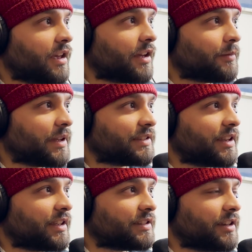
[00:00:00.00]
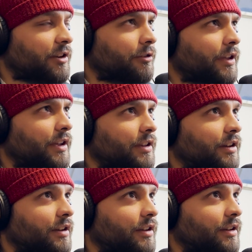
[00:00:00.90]
Yeah, is it near like
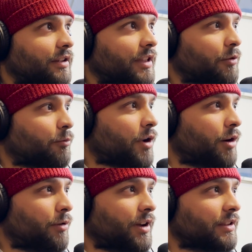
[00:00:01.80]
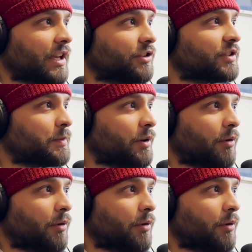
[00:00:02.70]
that Wawa? That used to be a